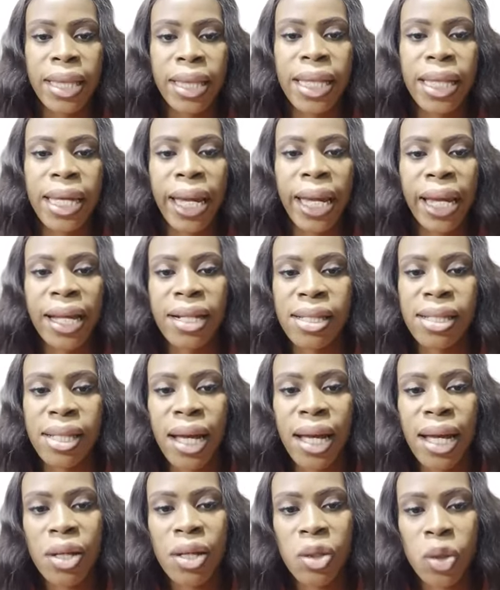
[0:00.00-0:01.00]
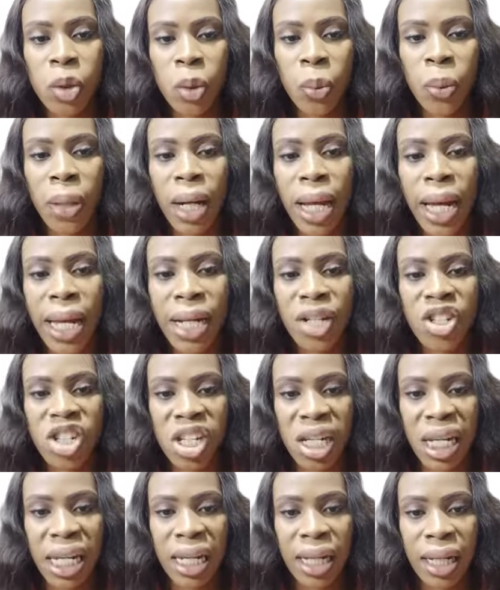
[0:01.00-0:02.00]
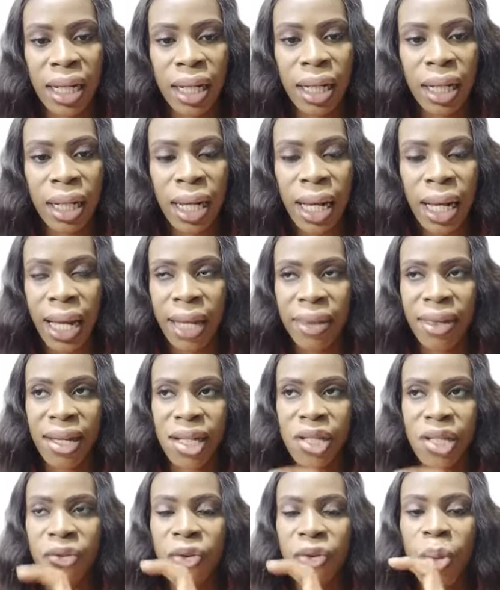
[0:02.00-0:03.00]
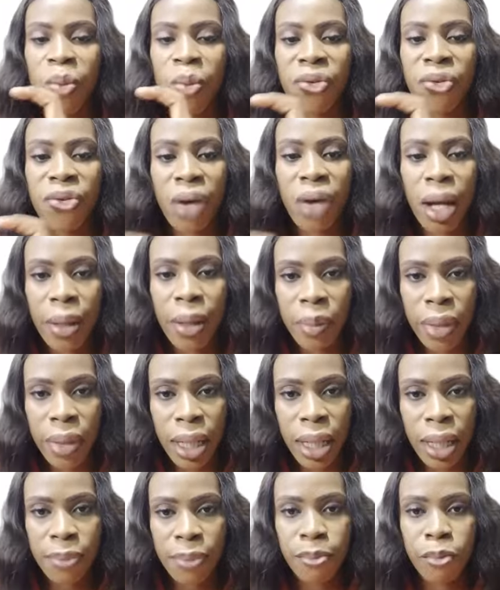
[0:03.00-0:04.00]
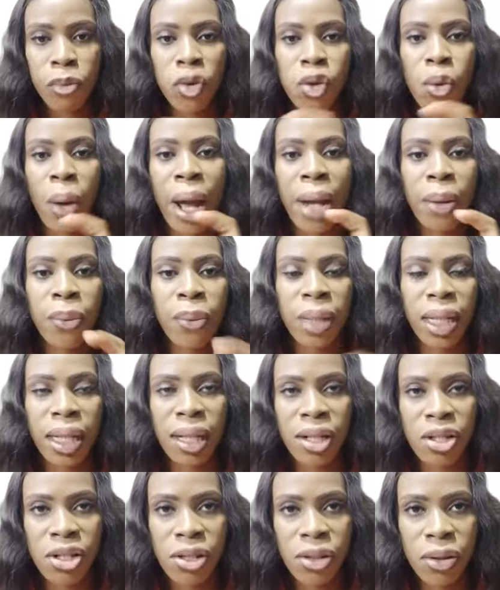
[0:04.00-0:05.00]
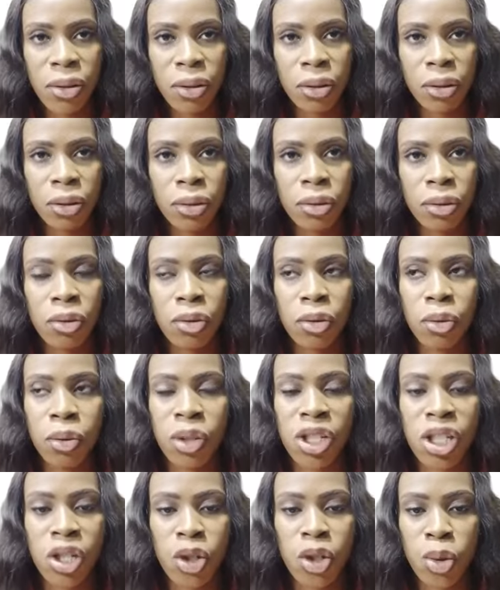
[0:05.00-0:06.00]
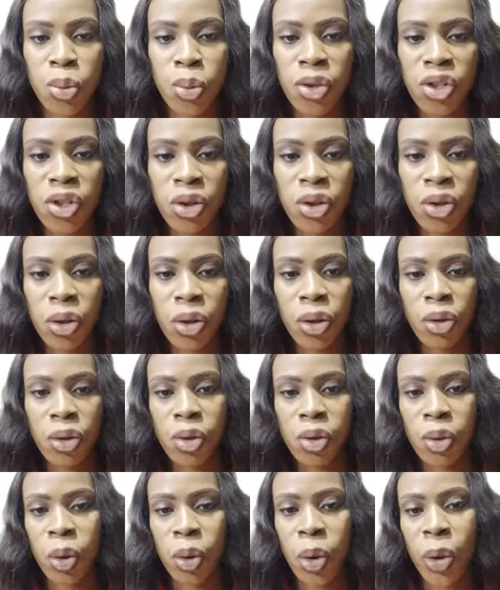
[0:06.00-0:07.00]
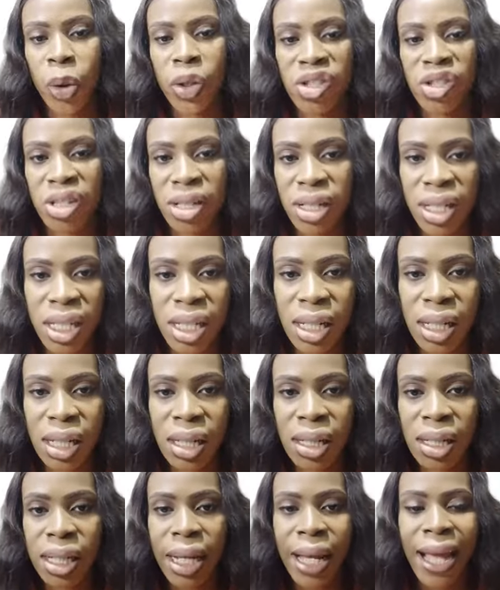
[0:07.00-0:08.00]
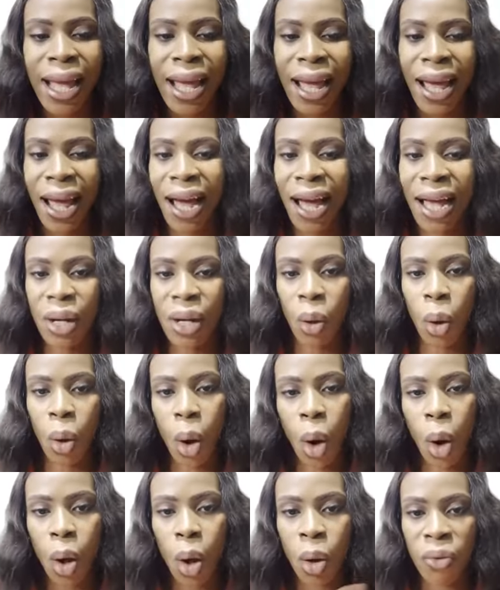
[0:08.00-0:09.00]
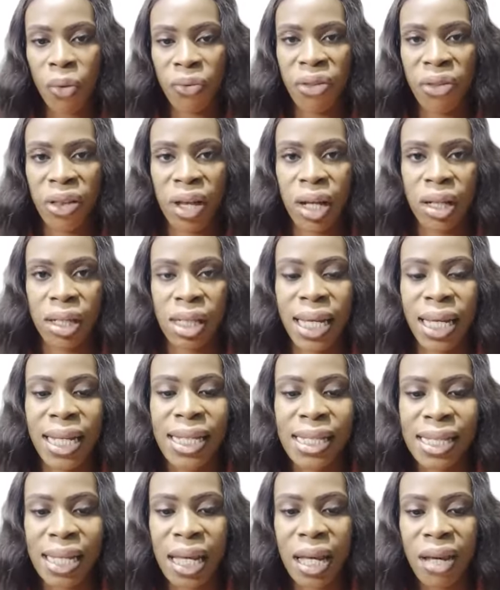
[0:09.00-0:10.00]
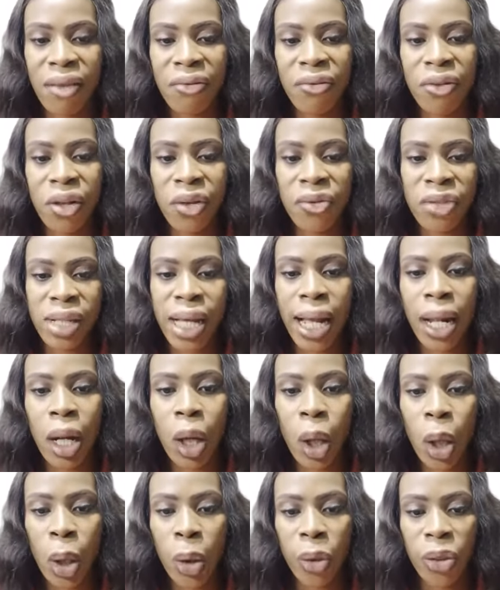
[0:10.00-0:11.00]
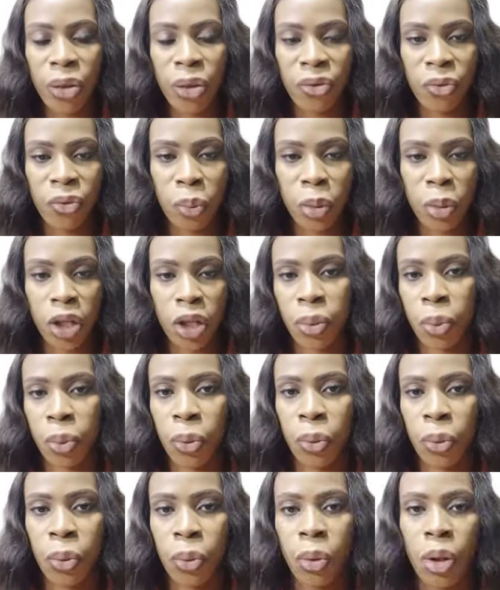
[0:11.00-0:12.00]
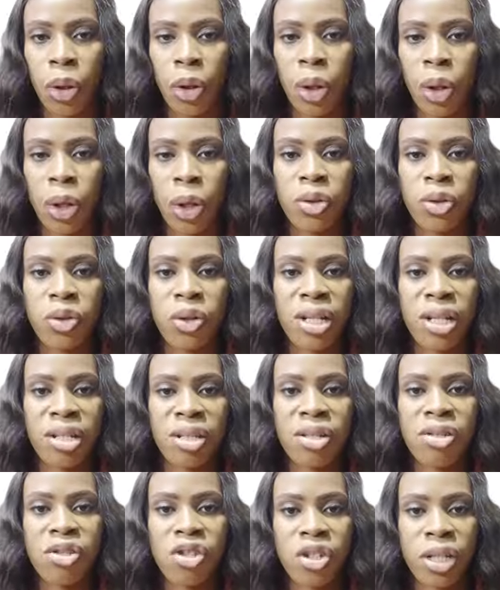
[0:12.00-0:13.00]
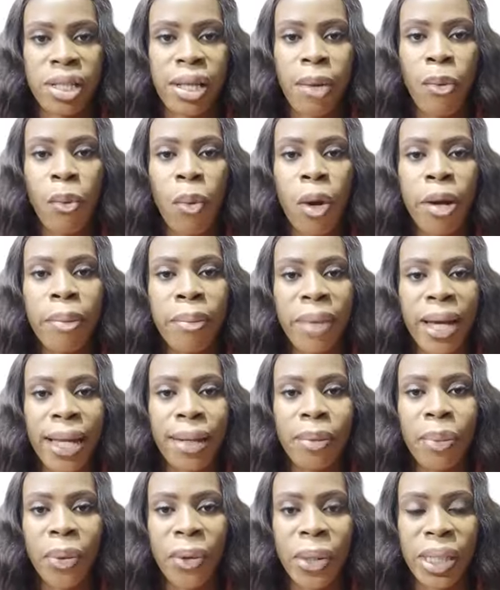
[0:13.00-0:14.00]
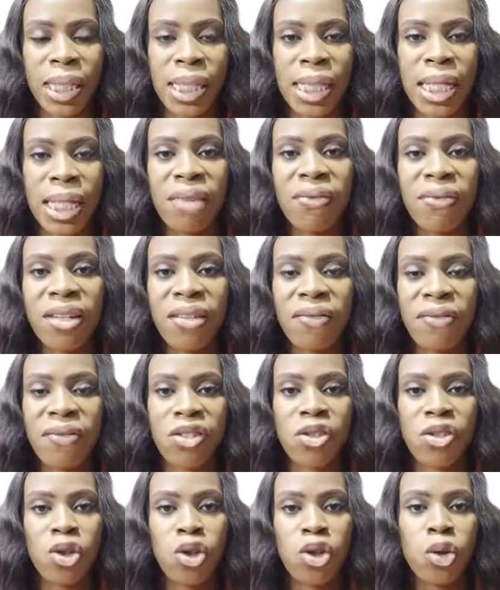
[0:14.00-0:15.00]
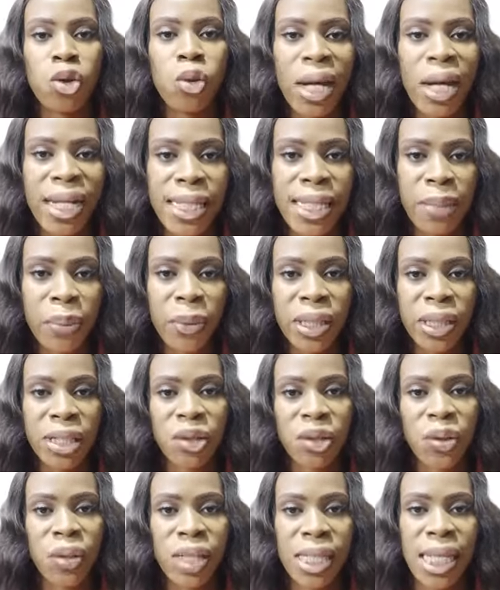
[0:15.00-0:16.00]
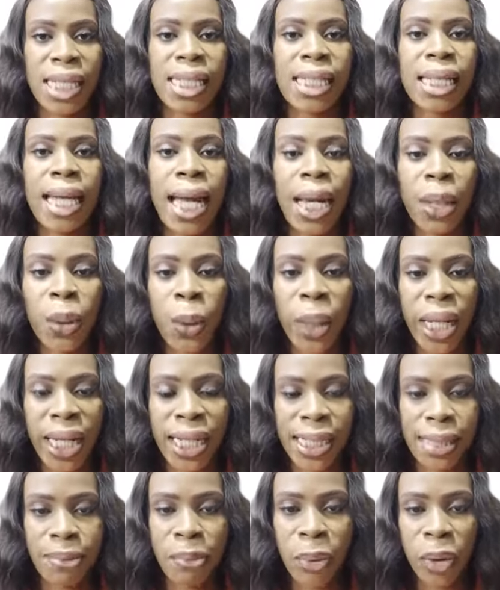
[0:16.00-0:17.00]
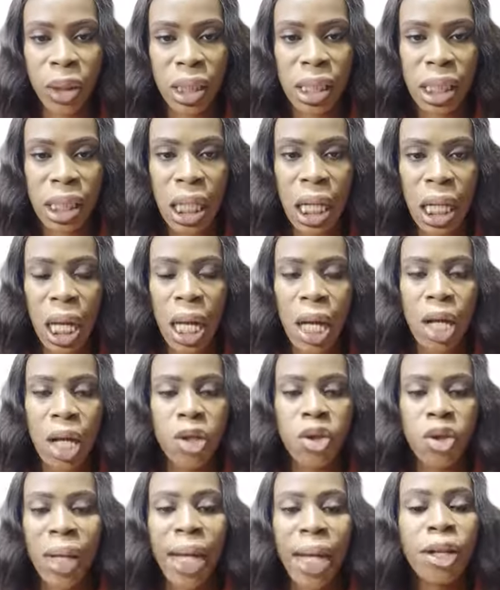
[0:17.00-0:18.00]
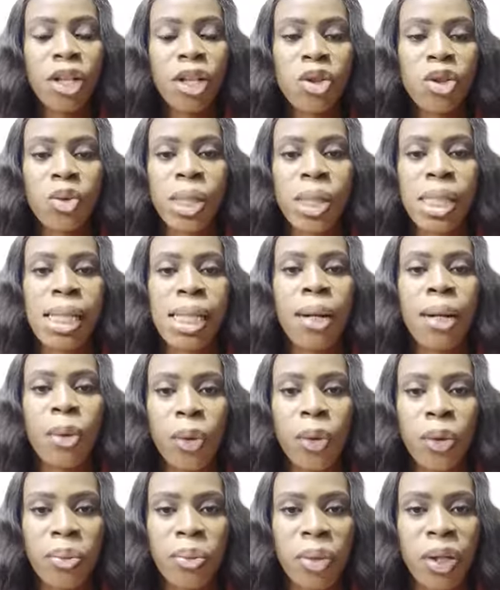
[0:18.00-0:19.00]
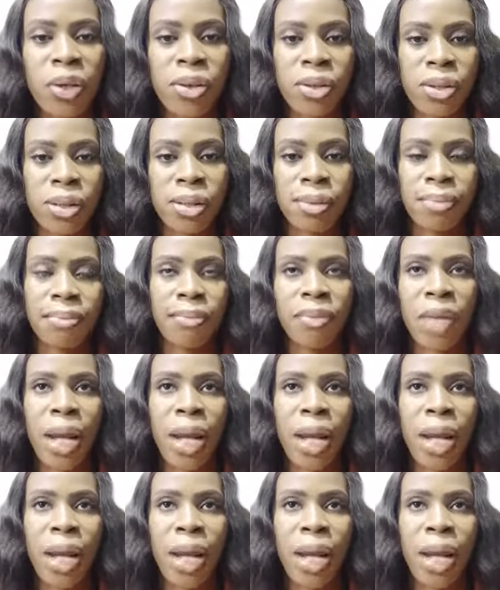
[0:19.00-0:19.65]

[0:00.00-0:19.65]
The entire supply chain, that's from farming to aggregation to distribution to logistics, and all of that, it involves a lot of people. So it's not just a one-man person. Even if it's you as a person, you're starting agro exports, you cannot do it alone, because